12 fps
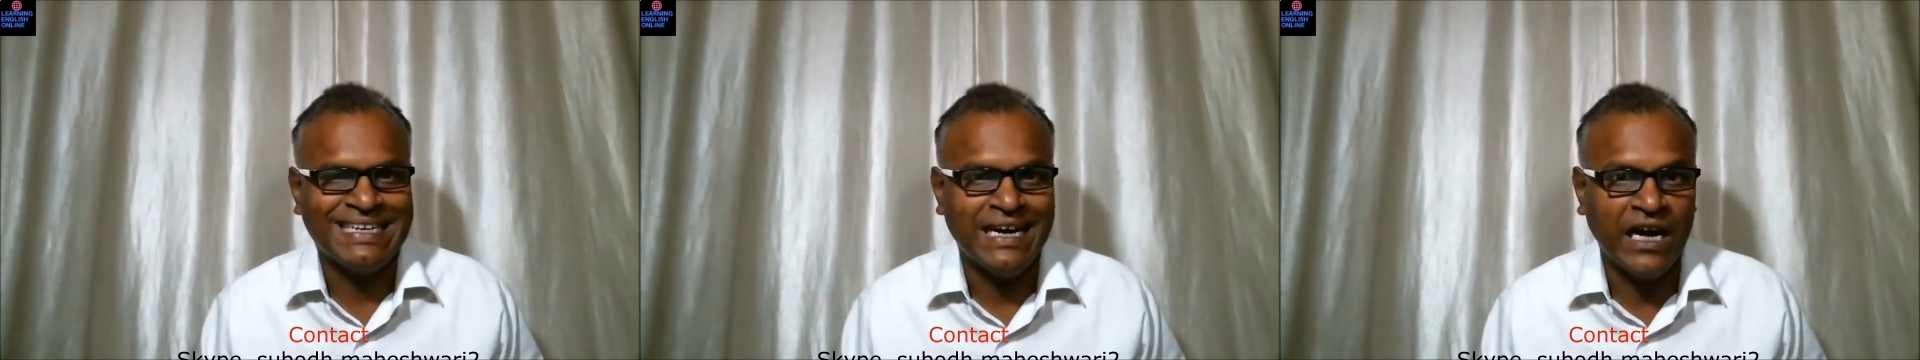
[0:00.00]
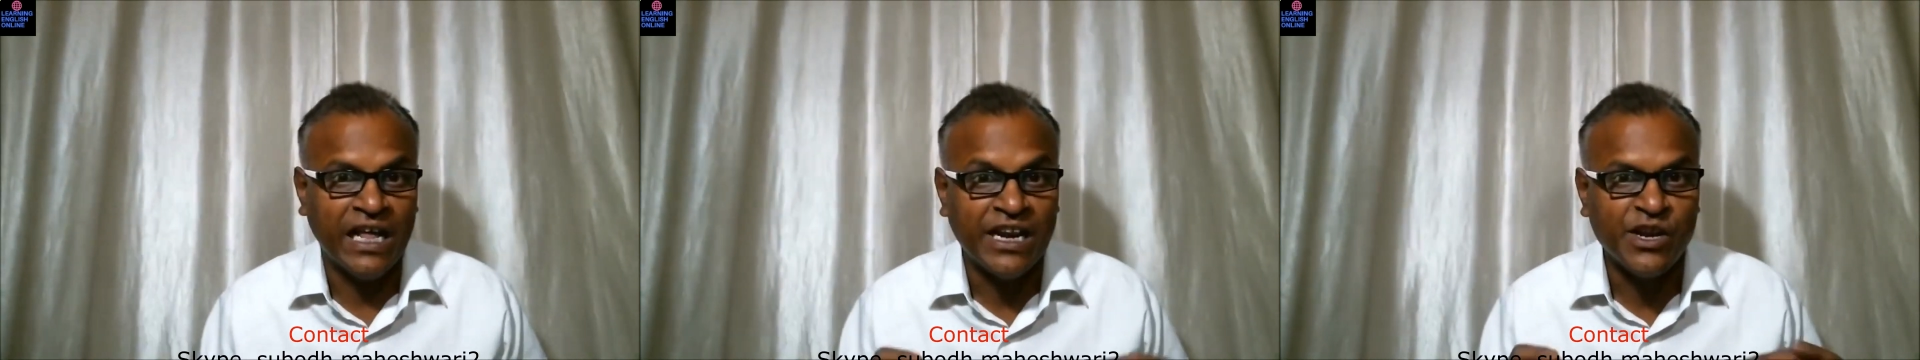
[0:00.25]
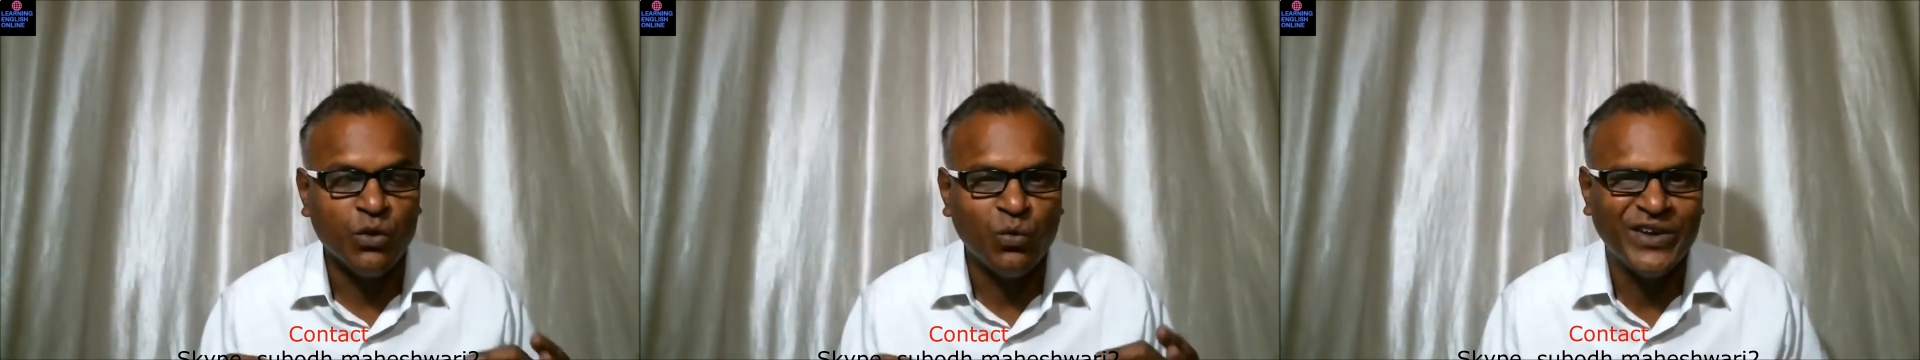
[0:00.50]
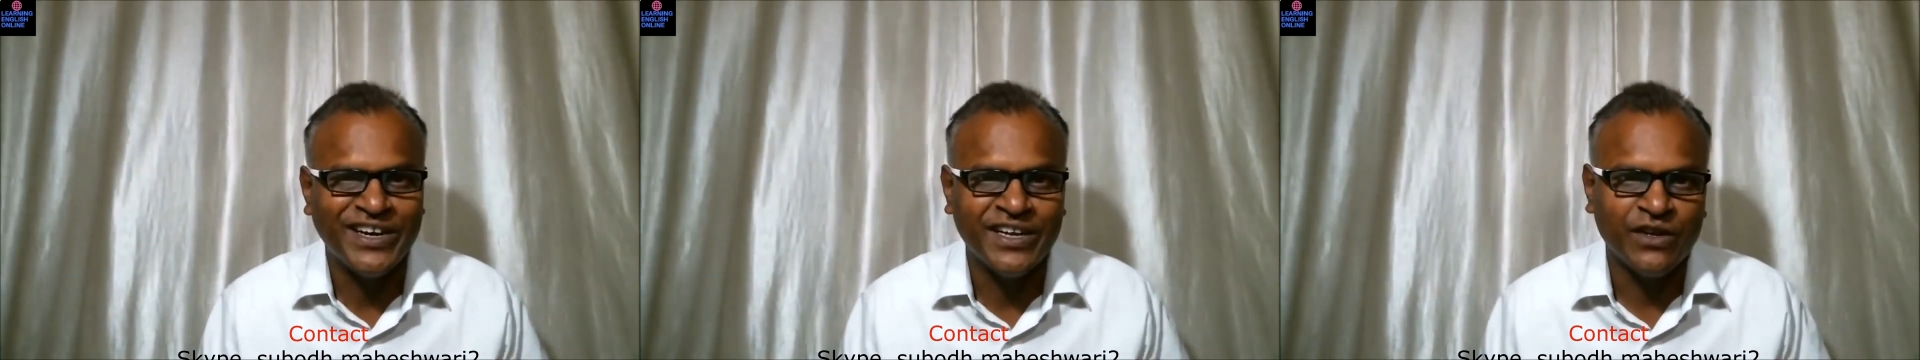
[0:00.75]
a new
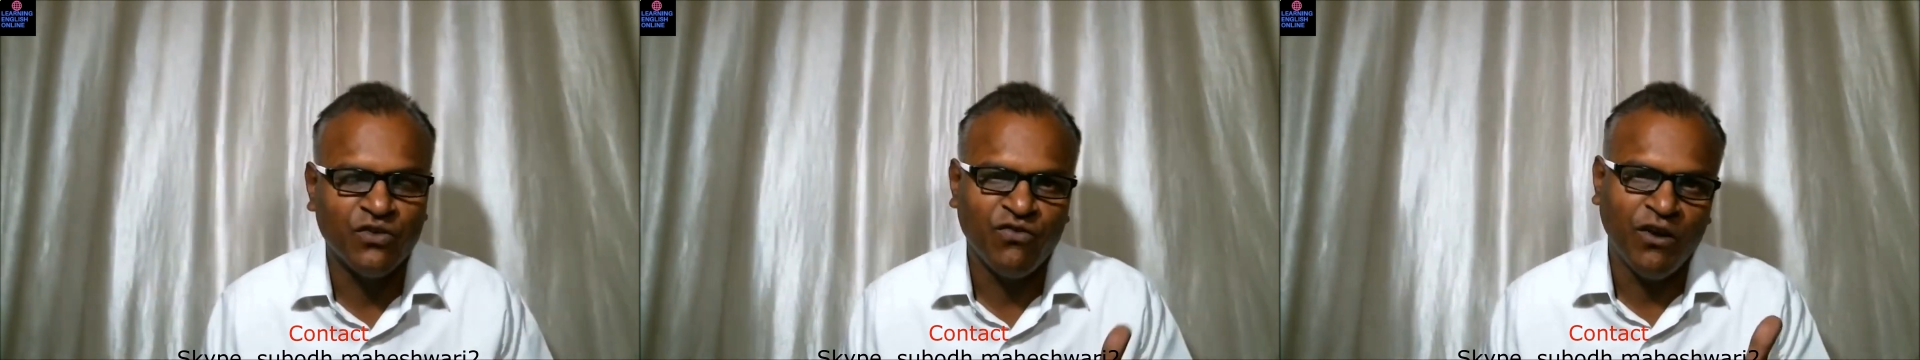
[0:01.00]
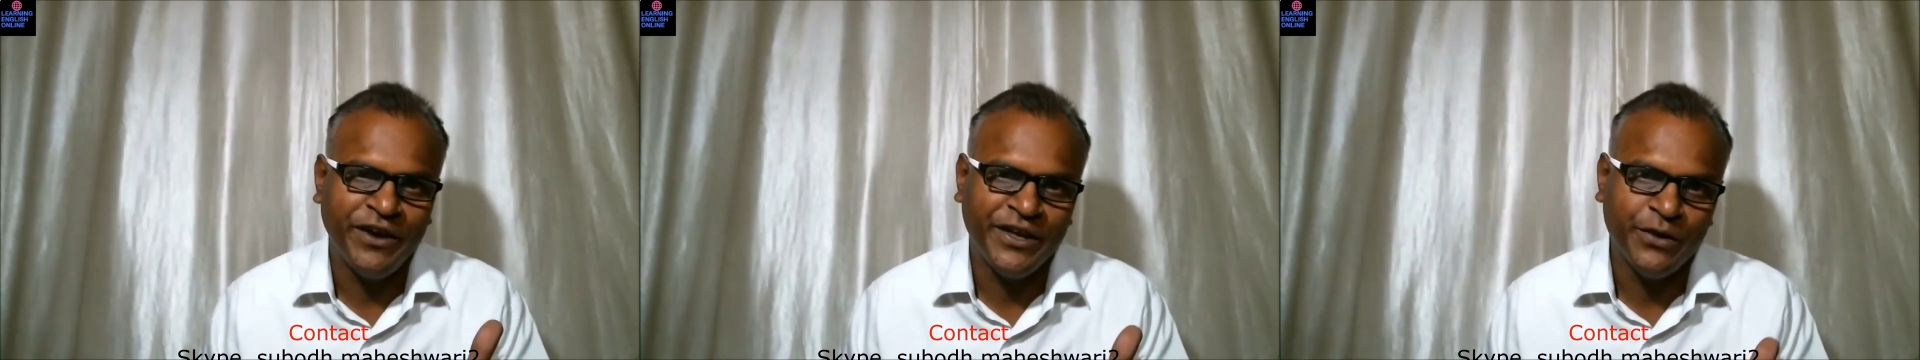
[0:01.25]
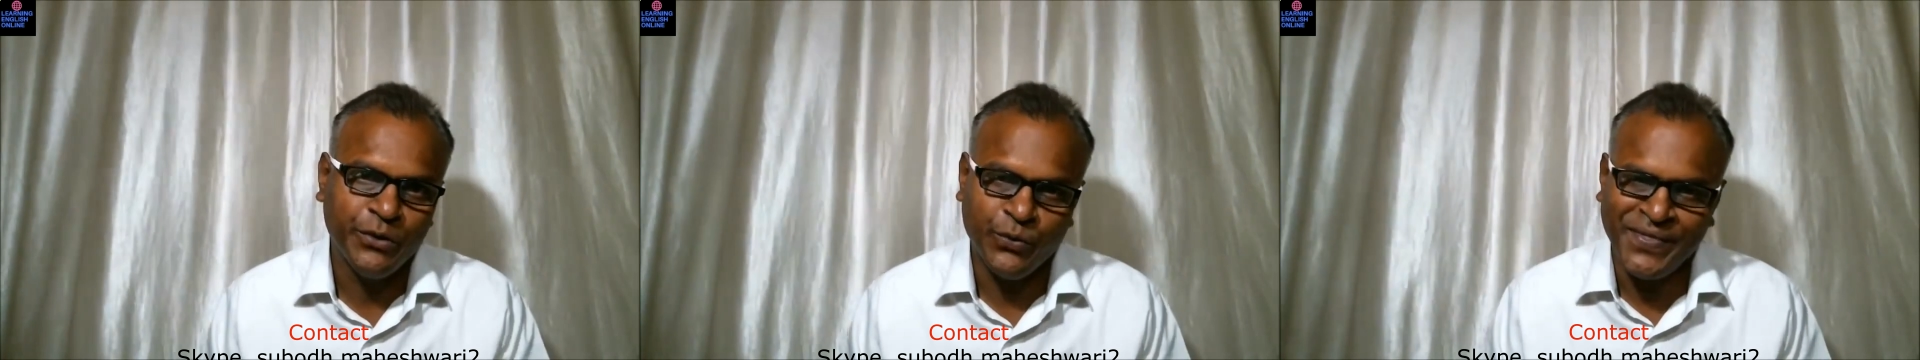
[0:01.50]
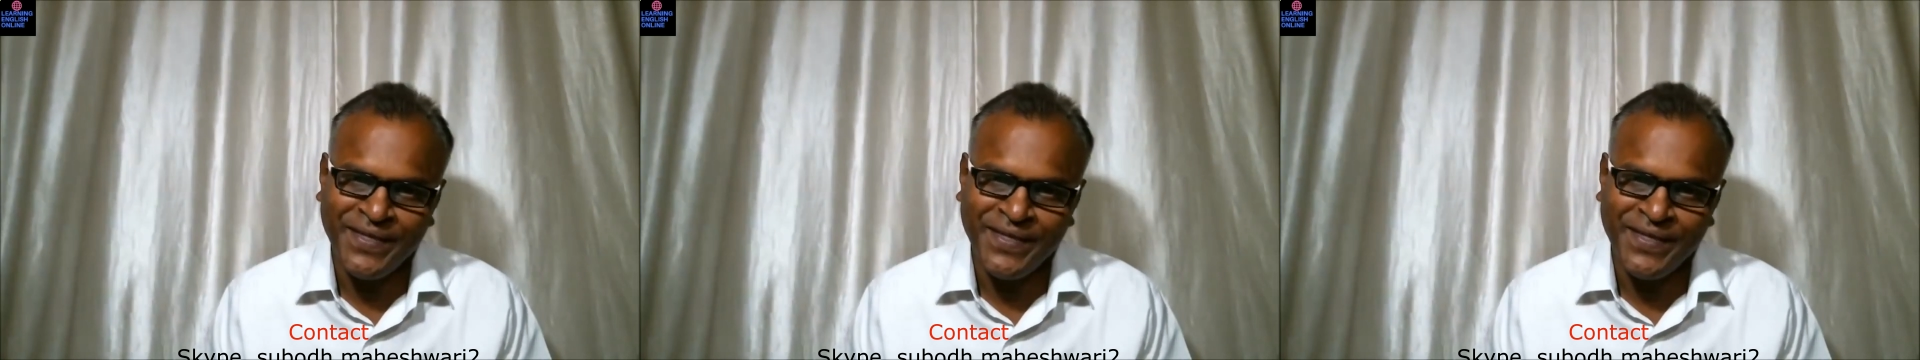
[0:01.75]
video for you.